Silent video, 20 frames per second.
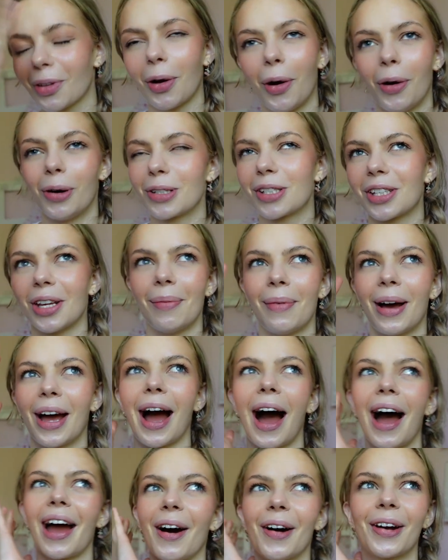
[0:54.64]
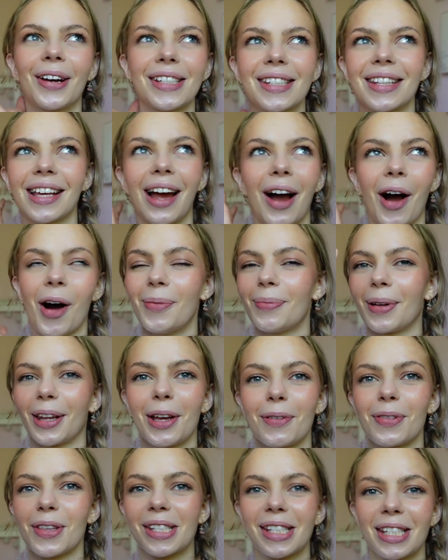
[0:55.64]
awesome. I honestly can't
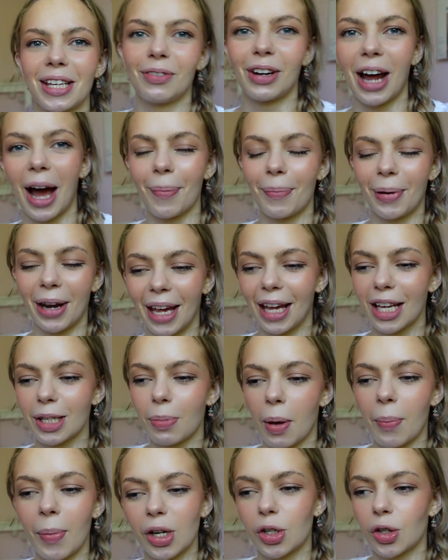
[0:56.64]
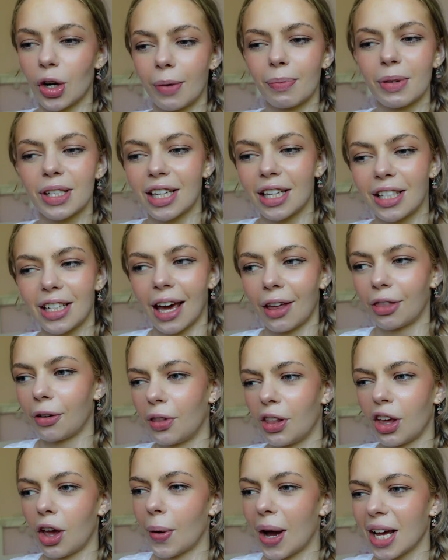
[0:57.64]
believe this is even happening. It's been my dream to see Taylor
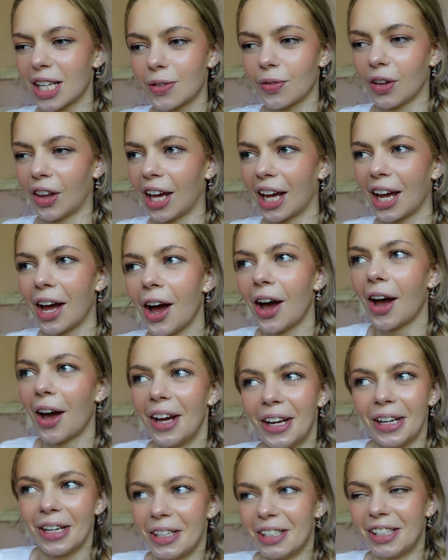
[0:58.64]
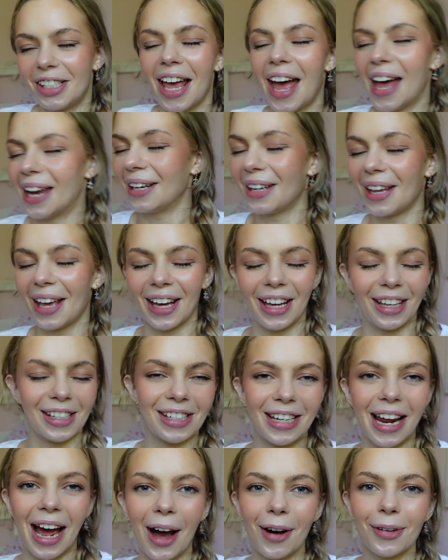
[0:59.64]
in the US for like 10
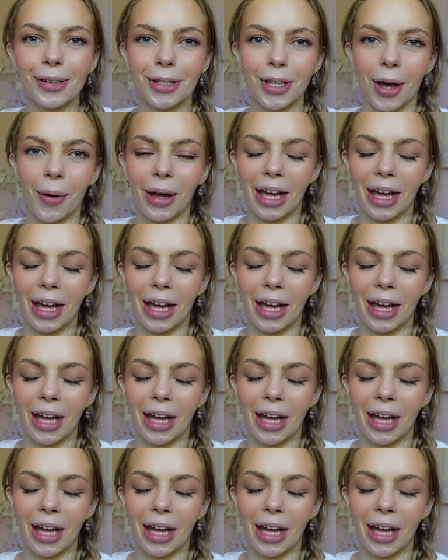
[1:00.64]
years now, so